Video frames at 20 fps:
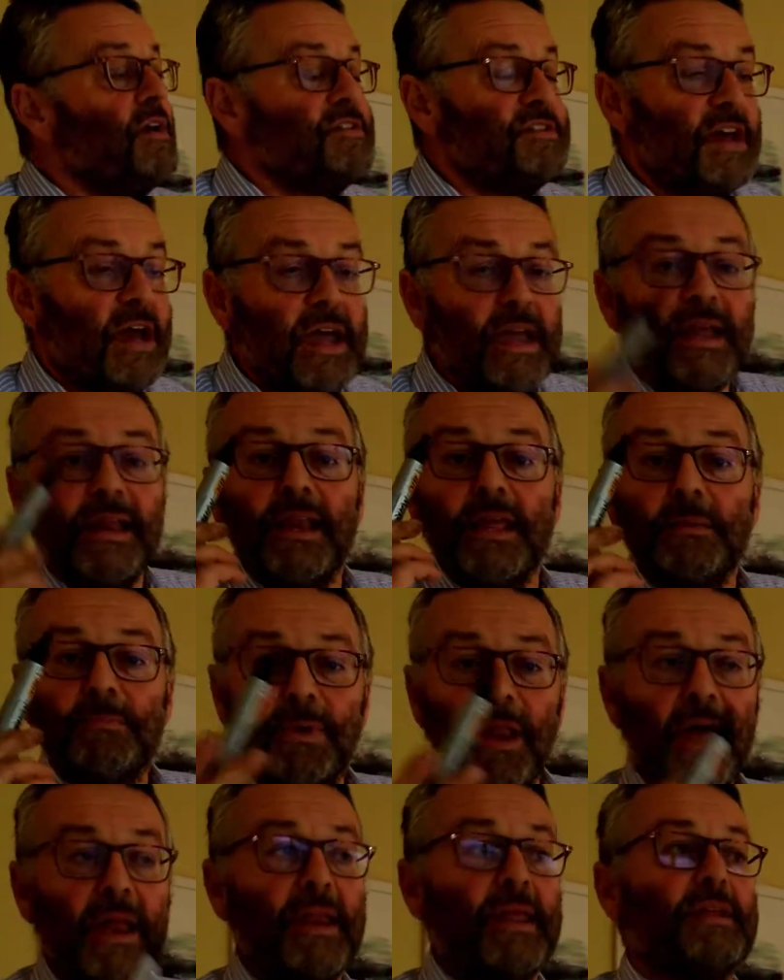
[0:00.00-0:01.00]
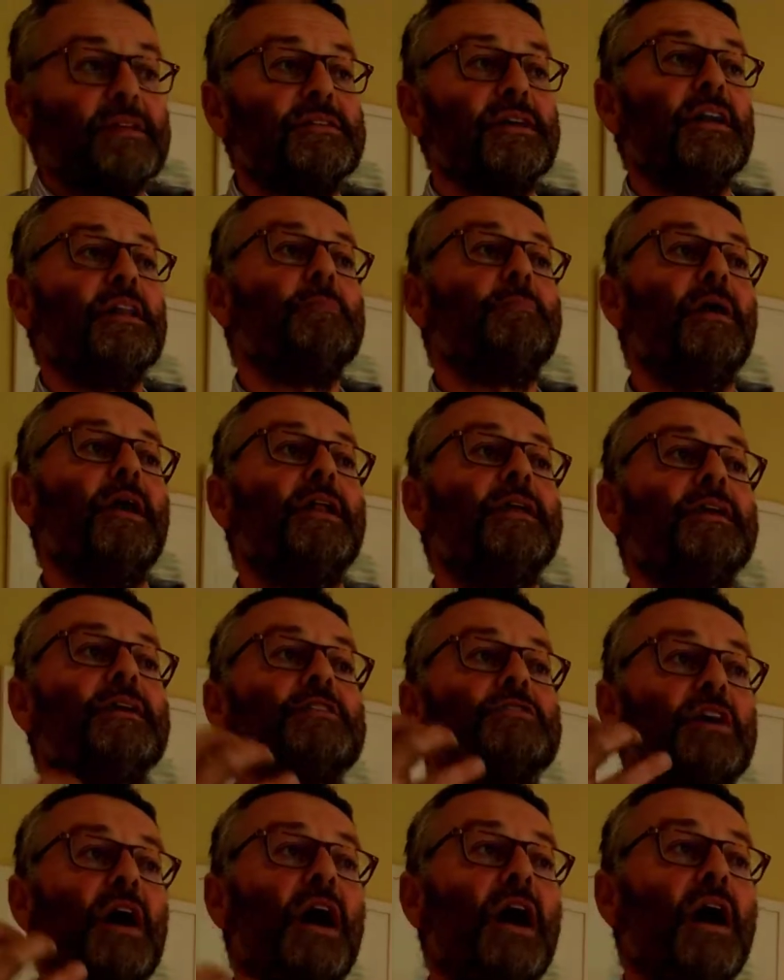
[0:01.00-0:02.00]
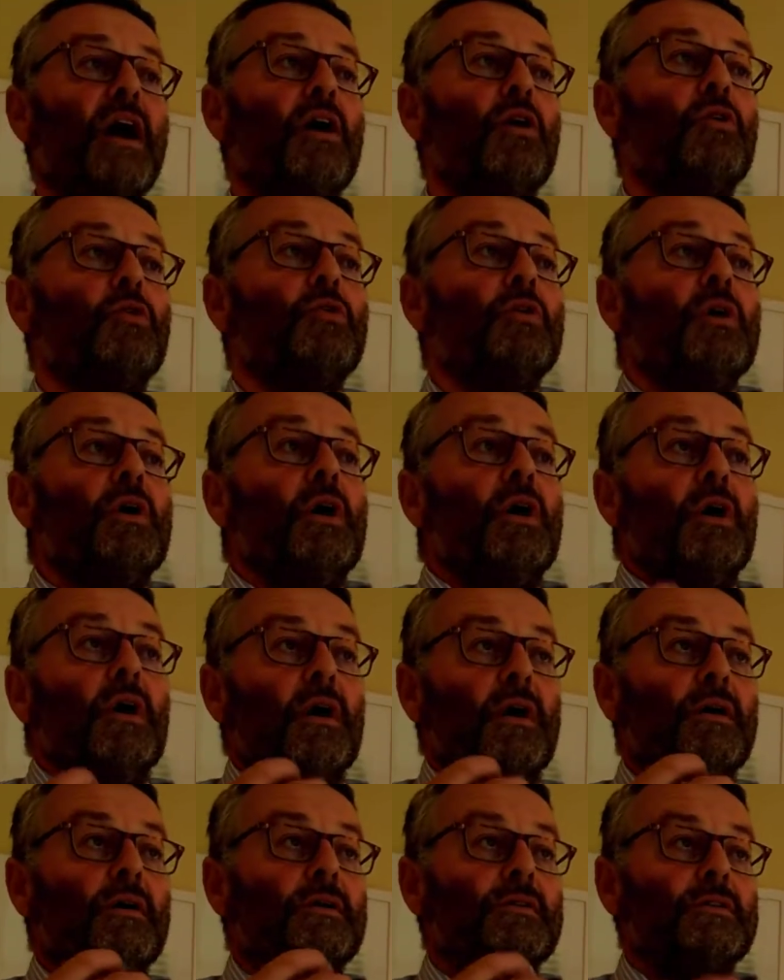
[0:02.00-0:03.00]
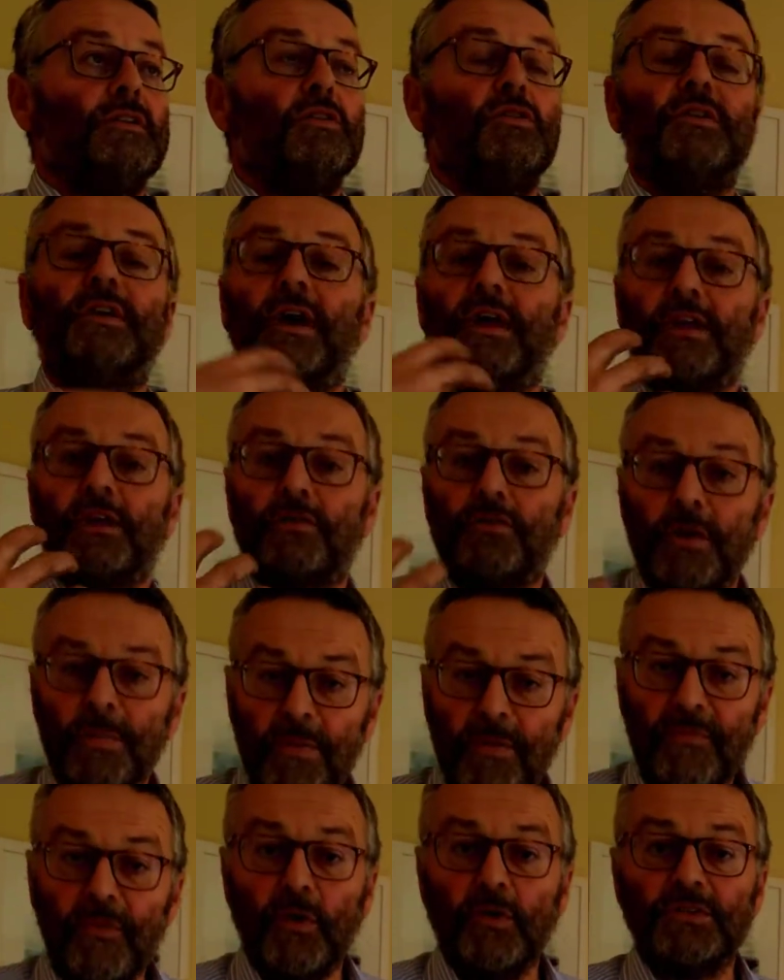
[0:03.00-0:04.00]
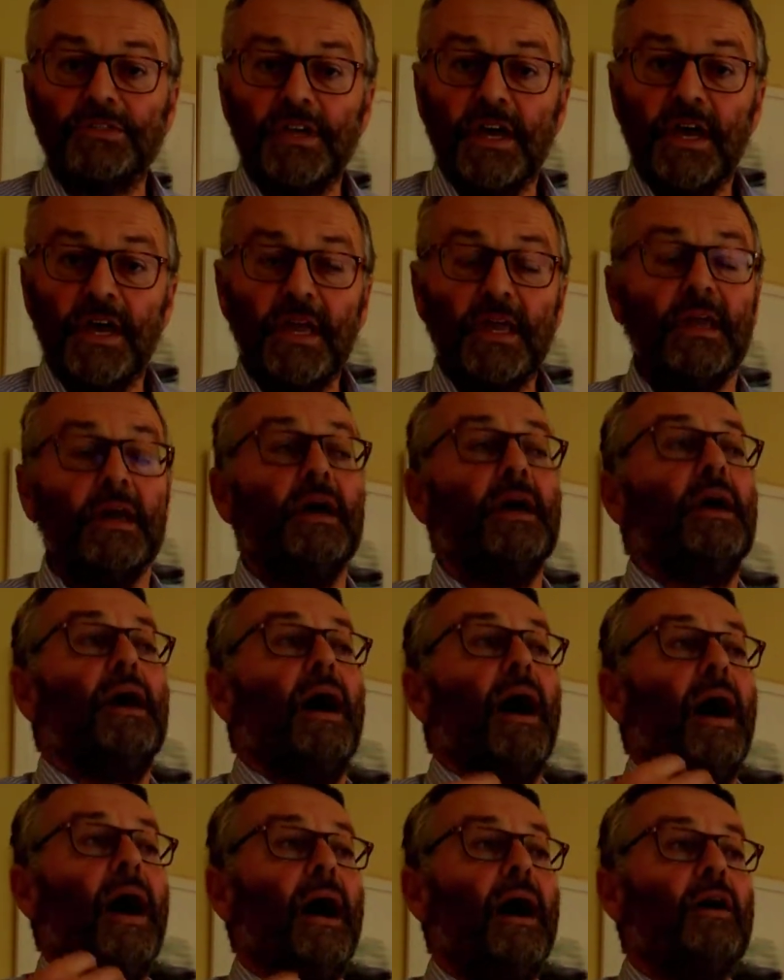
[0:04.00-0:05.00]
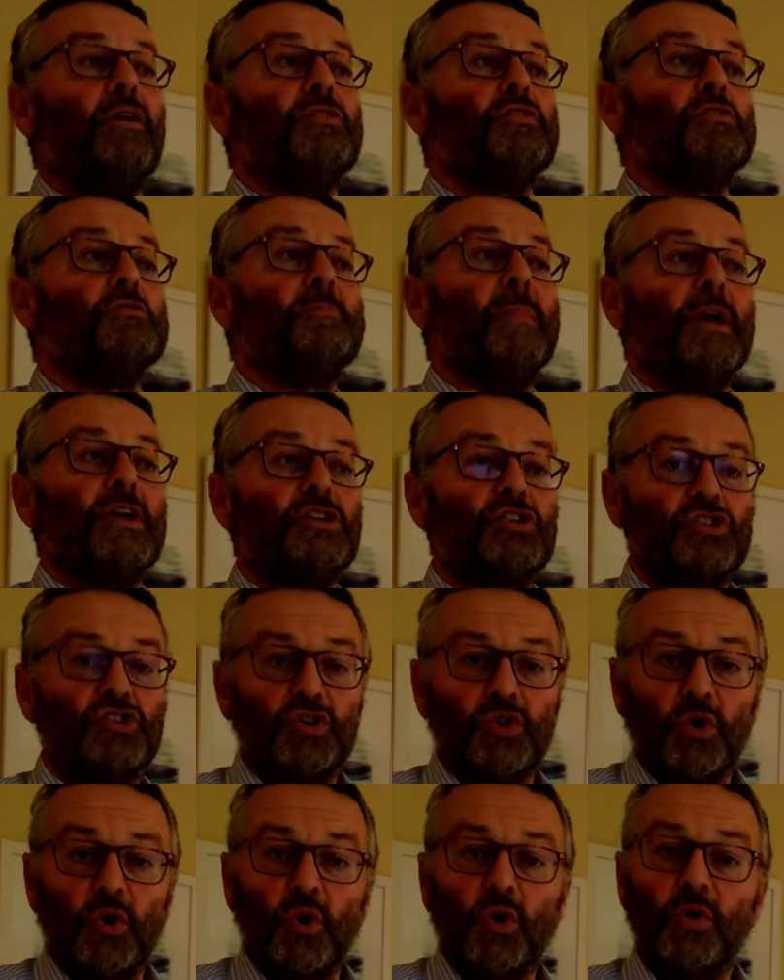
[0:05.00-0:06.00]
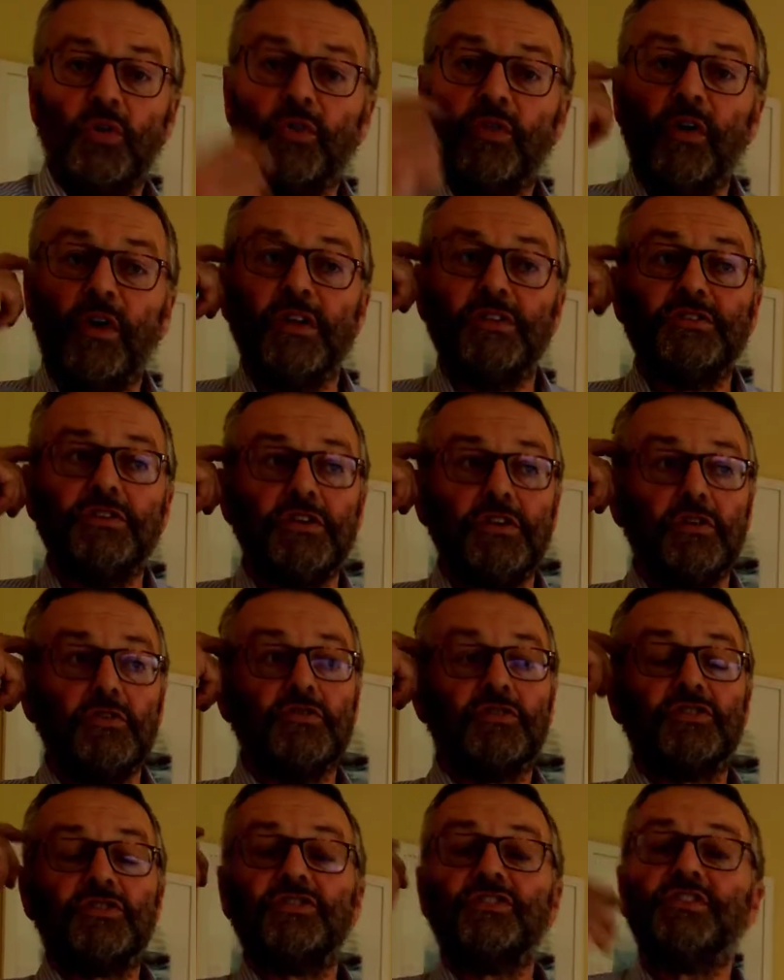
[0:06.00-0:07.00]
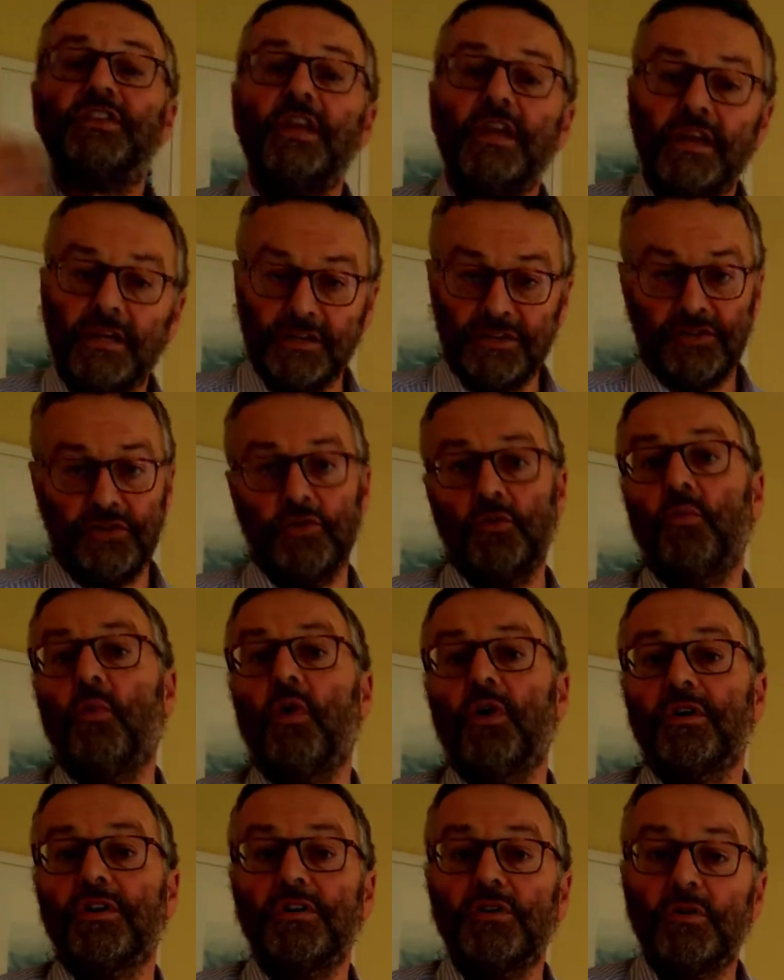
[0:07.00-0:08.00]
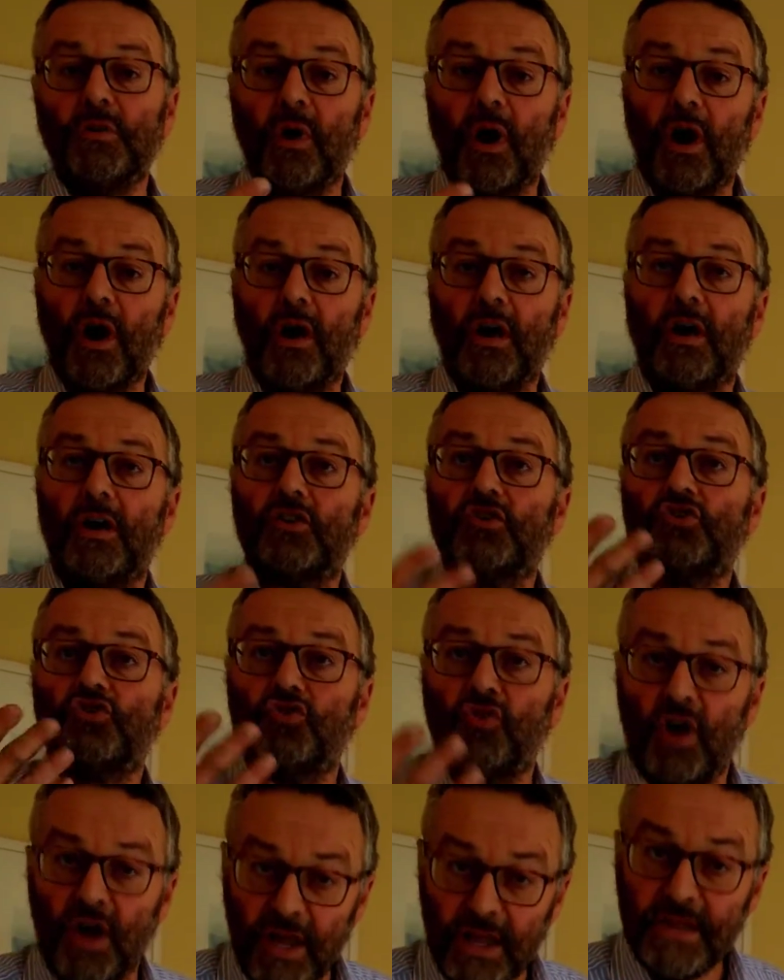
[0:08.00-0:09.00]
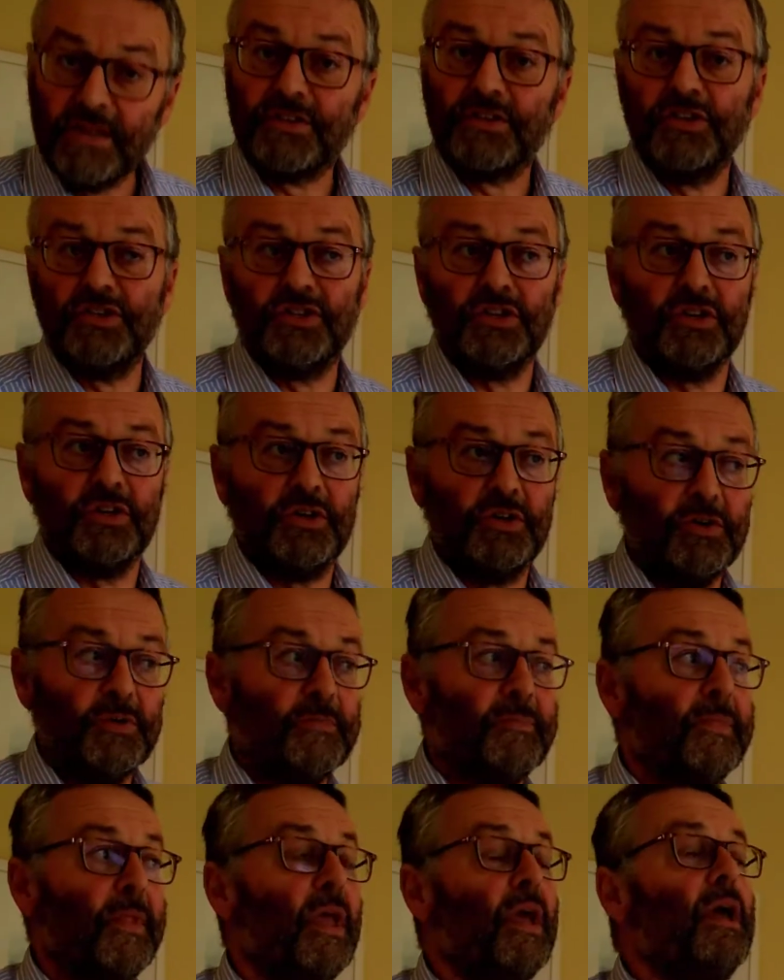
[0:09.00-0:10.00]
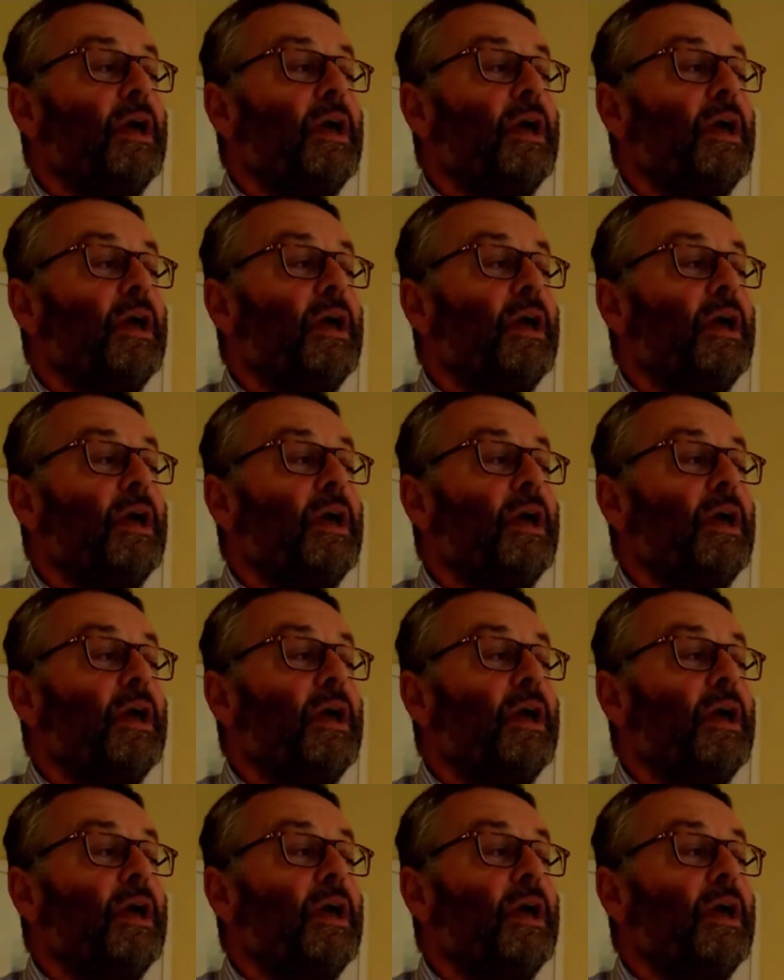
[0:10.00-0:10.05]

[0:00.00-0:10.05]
daily planning. Daily planning is how you get a grip of your day, how you make sure that you stick to what you are trying to do,